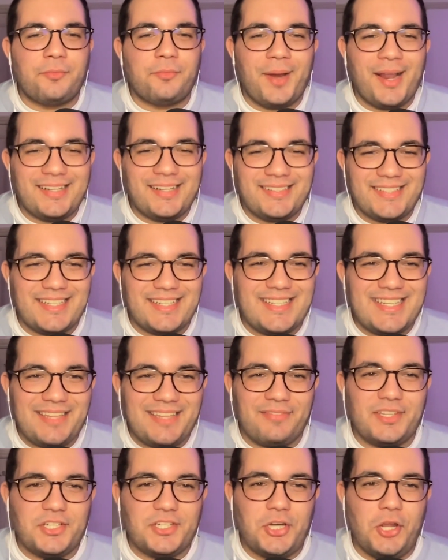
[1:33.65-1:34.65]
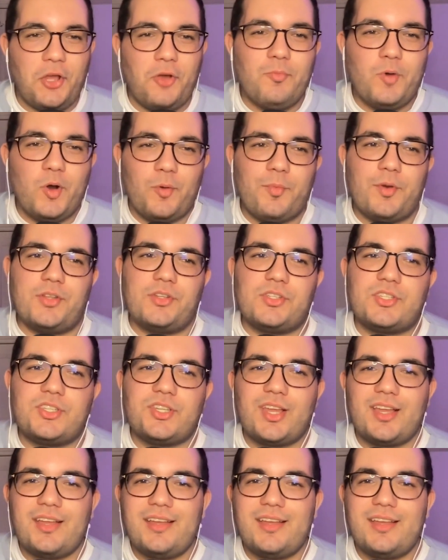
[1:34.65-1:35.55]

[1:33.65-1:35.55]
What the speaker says: reality TV show moments.